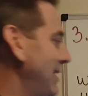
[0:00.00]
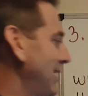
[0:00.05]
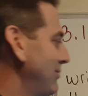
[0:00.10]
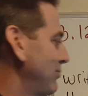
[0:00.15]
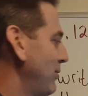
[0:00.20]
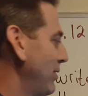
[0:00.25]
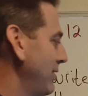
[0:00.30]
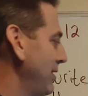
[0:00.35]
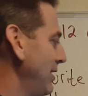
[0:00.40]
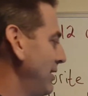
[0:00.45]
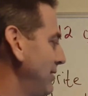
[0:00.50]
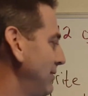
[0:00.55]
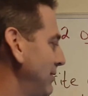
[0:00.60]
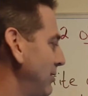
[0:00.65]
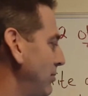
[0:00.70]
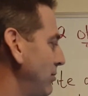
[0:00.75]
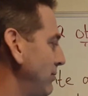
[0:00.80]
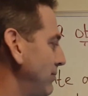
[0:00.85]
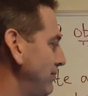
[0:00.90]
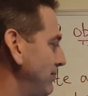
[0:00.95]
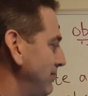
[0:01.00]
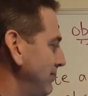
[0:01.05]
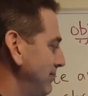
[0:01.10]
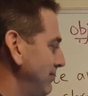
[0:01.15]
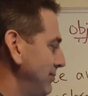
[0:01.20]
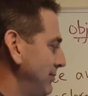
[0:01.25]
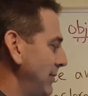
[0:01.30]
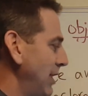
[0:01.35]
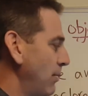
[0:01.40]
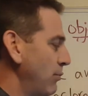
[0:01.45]
what these little
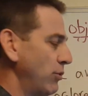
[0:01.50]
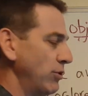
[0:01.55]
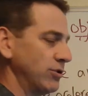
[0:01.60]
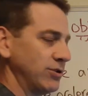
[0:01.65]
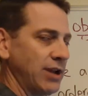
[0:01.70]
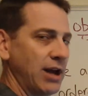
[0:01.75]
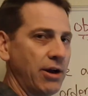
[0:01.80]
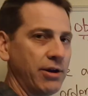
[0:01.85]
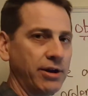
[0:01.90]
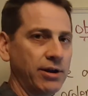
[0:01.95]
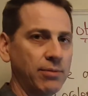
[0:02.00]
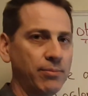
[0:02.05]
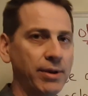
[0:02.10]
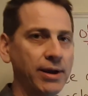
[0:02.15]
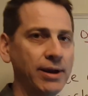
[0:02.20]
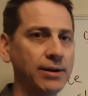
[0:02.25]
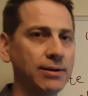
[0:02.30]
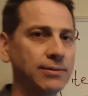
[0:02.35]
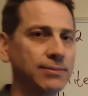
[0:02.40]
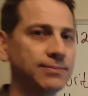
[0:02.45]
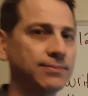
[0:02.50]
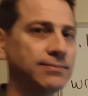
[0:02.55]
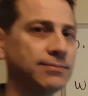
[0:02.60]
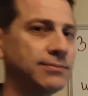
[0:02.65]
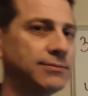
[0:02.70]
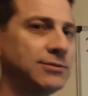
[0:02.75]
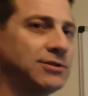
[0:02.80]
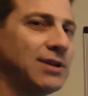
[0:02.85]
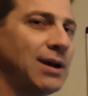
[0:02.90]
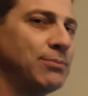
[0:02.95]
numbers down here mean,
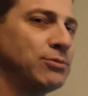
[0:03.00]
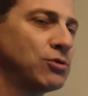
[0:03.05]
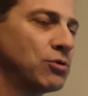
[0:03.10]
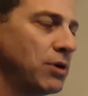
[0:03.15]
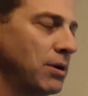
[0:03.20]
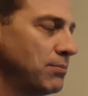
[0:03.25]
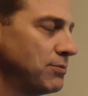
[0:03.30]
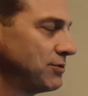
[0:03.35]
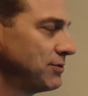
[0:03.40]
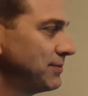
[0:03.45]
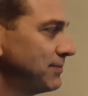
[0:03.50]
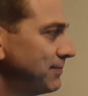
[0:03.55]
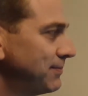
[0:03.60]
subscripts.